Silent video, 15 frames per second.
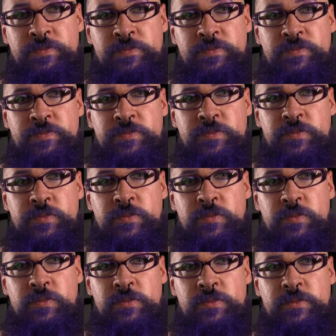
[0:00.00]

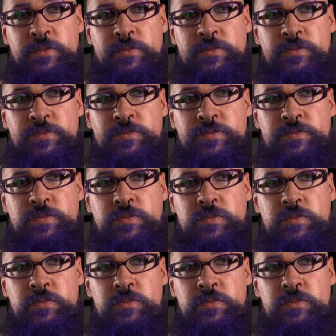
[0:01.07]
Nobody speaks.